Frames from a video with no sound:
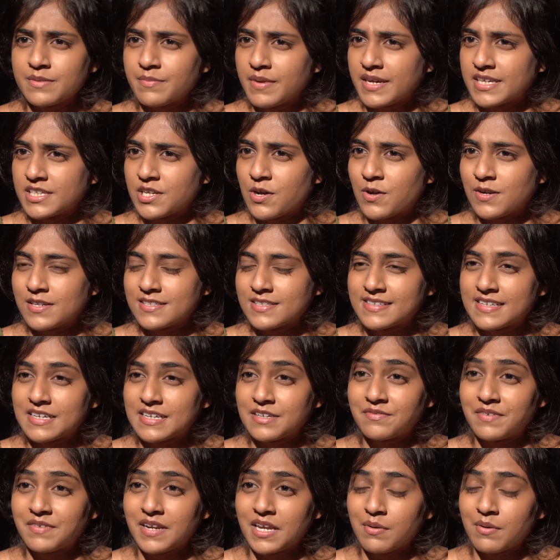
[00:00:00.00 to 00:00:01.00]
McDonald's that I
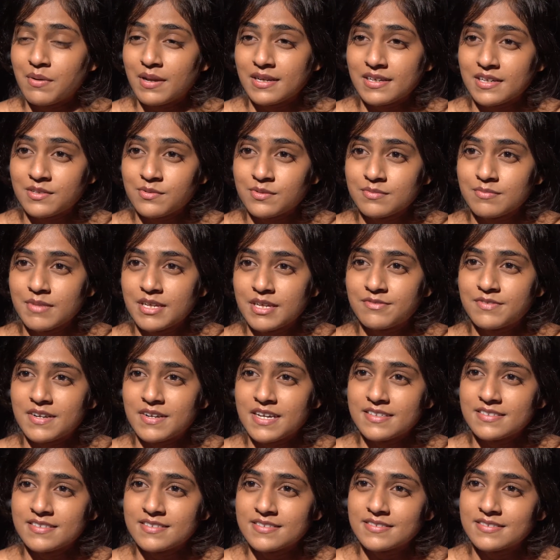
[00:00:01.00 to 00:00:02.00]
frequented with my
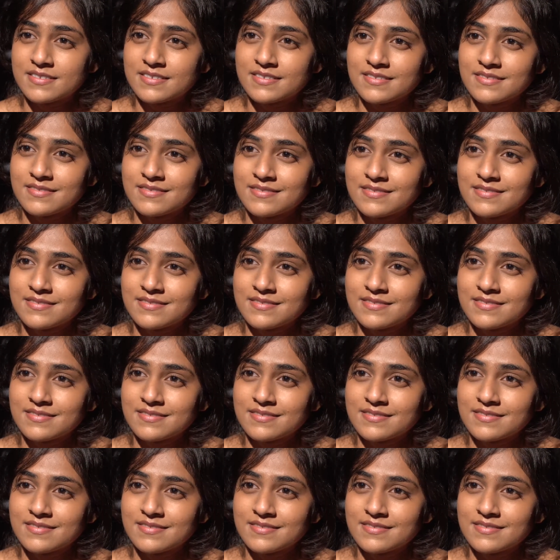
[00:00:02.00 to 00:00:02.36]
friends.